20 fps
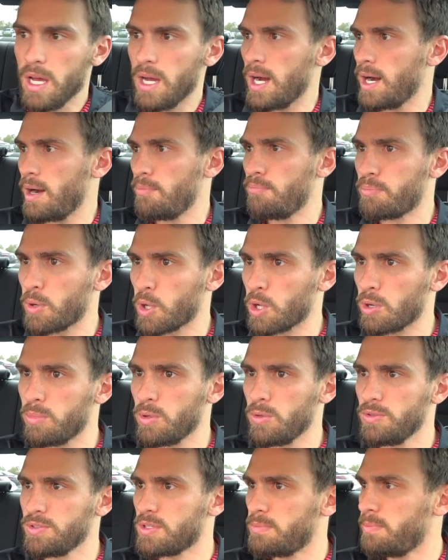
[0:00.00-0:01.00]

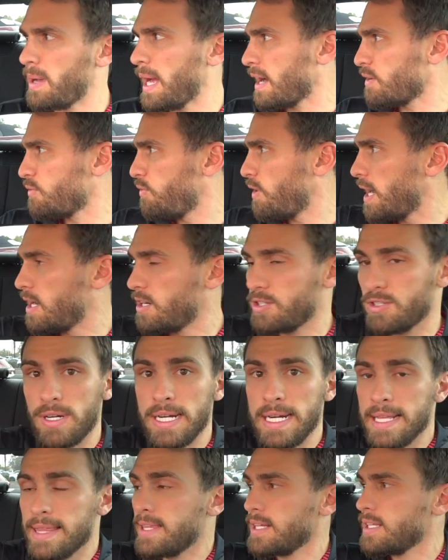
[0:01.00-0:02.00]
burbles or backfires or
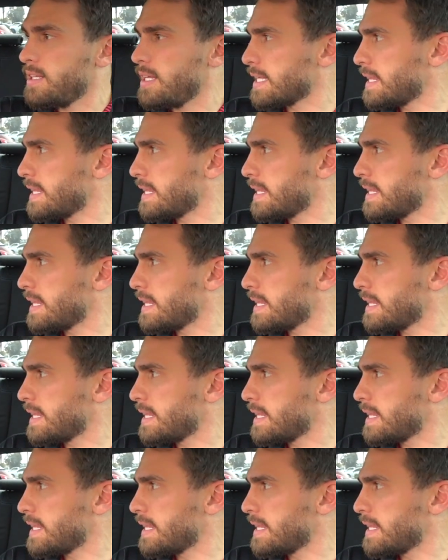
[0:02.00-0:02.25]
anything like